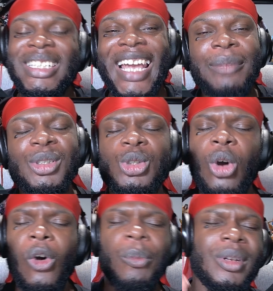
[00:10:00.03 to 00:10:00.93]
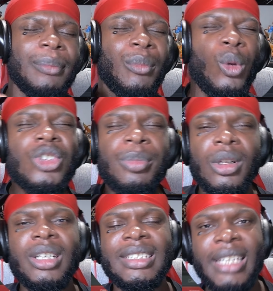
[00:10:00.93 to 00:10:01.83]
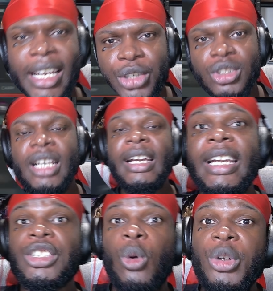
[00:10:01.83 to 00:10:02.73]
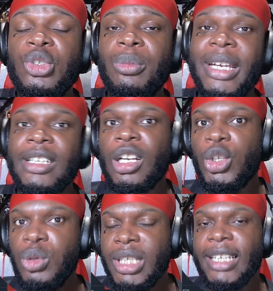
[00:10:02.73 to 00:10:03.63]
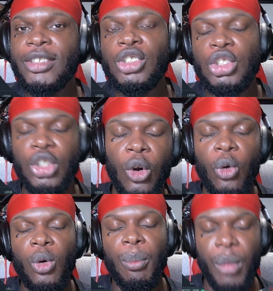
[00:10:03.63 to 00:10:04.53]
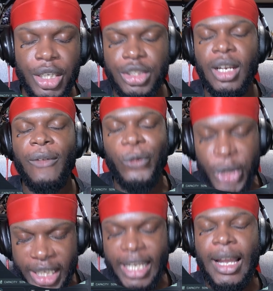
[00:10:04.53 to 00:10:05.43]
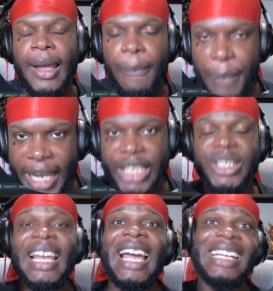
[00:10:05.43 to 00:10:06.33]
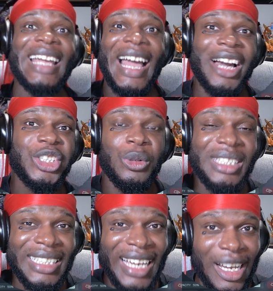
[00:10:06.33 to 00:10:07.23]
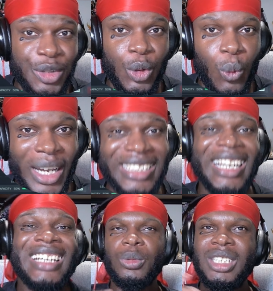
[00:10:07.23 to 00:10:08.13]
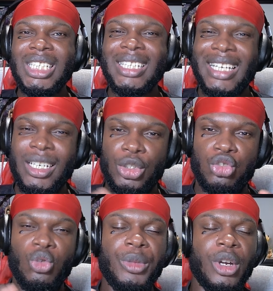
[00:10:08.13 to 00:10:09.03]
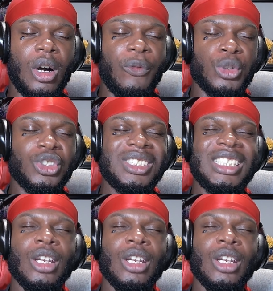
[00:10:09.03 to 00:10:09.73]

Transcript: Being able to open multiple containers is going to make looting so much freaking better, and I actually can't wait. The only thing that kind of threw me off was just